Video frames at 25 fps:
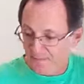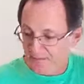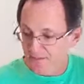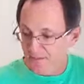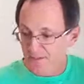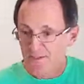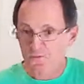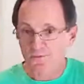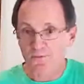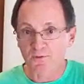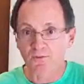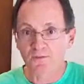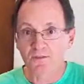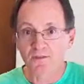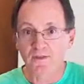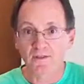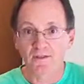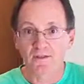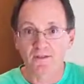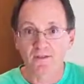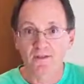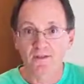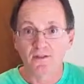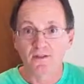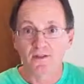smear a
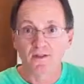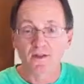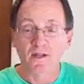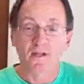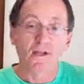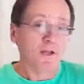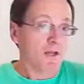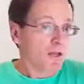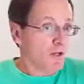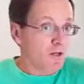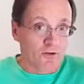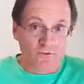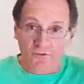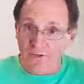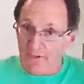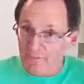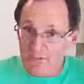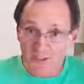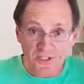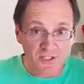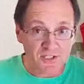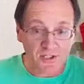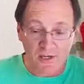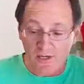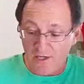little cream
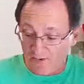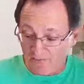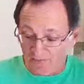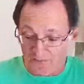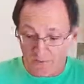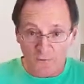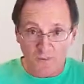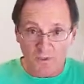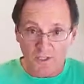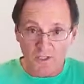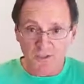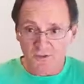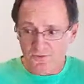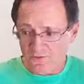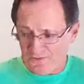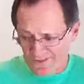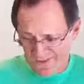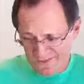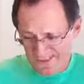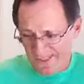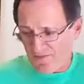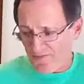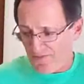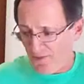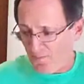cheese on it if you wish.
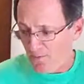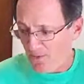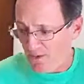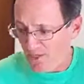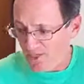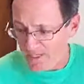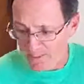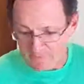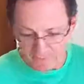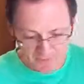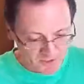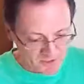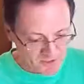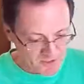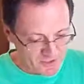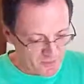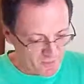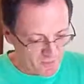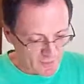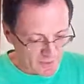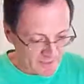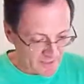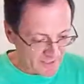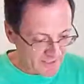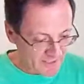Just have the pineapple just the
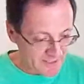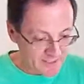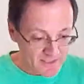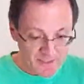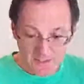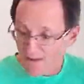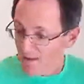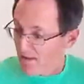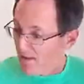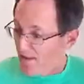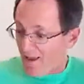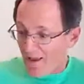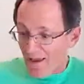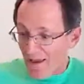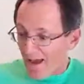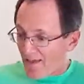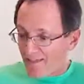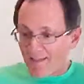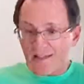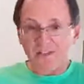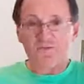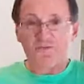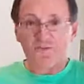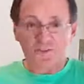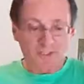way it is. And
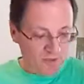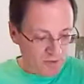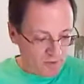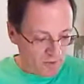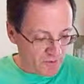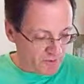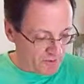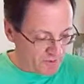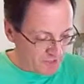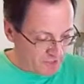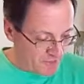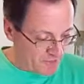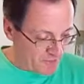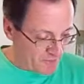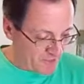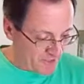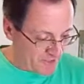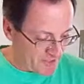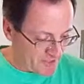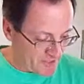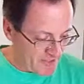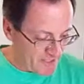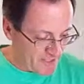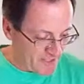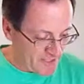that's really all there is to it, you
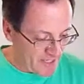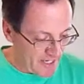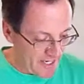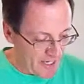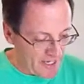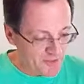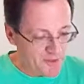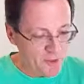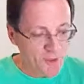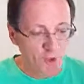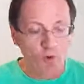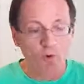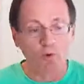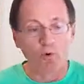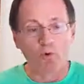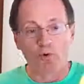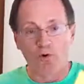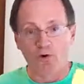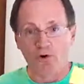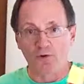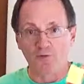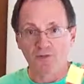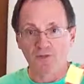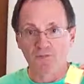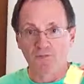see? So I have the
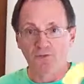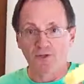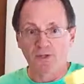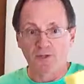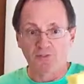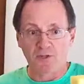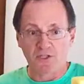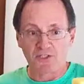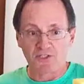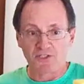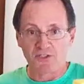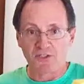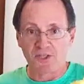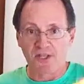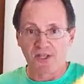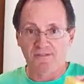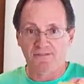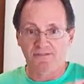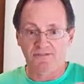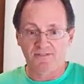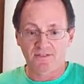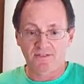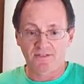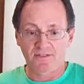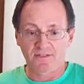core is pretty much
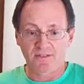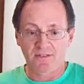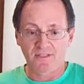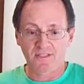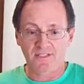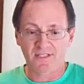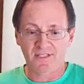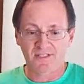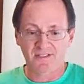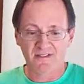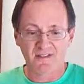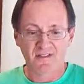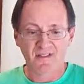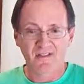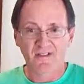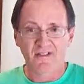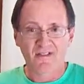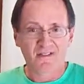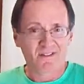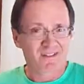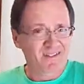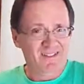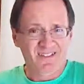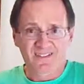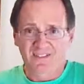left. And this is,
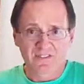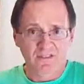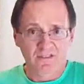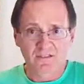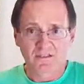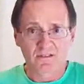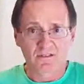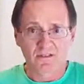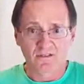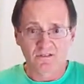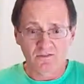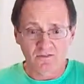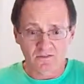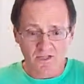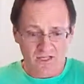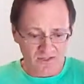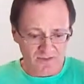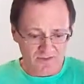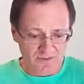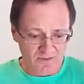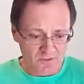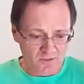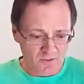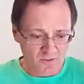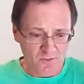I don't
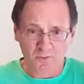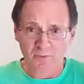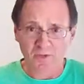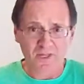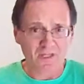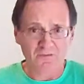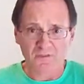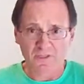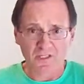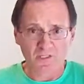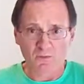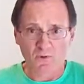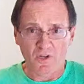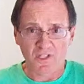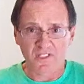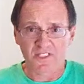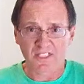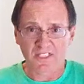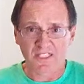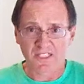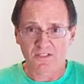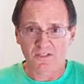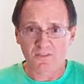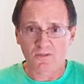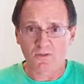know, nobody really wants to
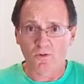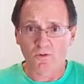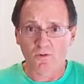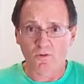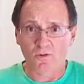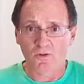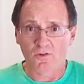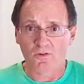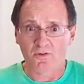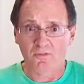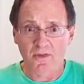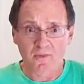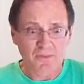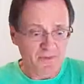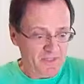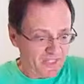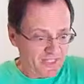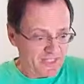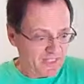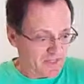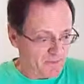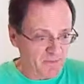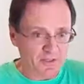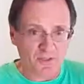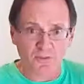eat the core. Maybe there's
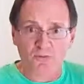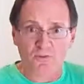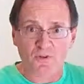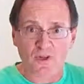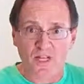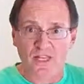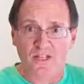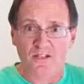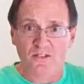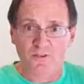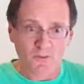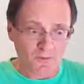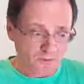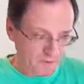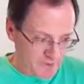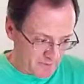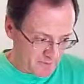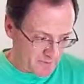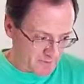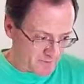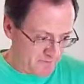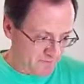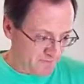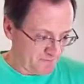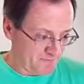something you can do with it,
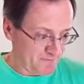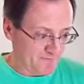but